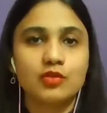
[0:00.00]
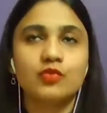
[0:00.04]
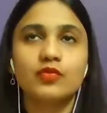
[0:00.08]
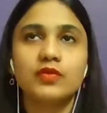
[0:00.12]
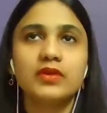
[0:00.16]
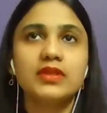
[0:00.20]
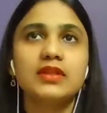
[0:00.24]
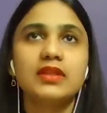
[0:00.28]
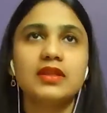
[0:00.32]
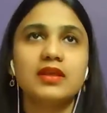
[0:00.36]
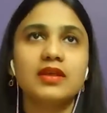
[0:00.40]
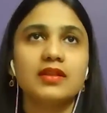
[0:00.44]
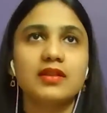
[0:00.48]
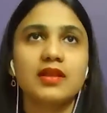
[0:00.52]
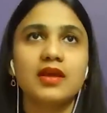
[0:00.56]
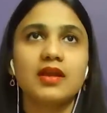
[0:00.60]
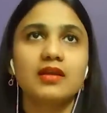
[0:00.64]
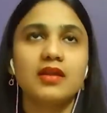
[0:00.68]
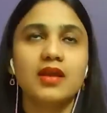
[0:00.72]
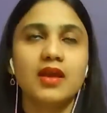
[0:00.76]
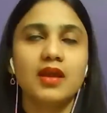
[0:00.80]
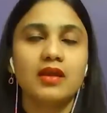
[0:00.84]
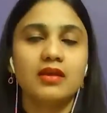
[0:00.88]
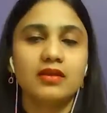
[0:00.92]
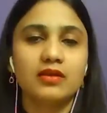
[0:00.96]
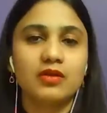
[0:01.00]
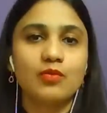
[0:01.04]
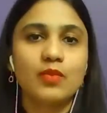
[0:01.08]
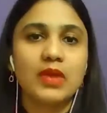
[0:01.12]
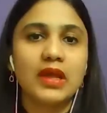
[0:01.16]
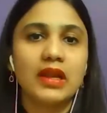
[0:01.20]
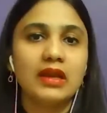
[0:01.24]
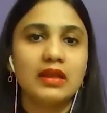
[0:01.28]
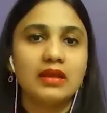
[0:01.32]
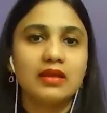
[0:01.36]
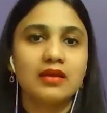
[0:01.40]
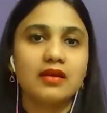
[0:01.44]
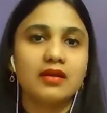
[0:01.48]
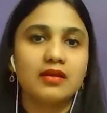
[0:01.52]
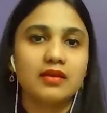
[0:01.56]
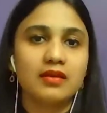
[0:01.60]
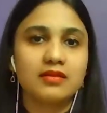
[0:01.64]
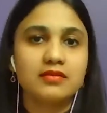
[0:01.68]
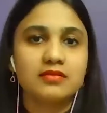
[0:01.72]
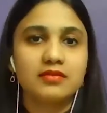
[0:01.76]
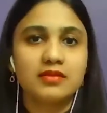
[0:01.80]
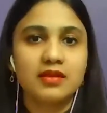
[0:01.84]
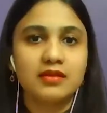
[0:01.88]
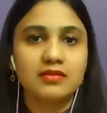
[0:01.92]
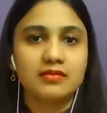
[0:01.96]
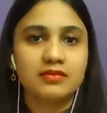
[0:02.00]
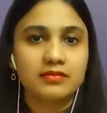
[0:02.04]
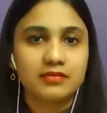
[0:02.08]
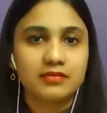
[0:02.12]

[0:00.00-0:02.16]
So we think that rebelling against the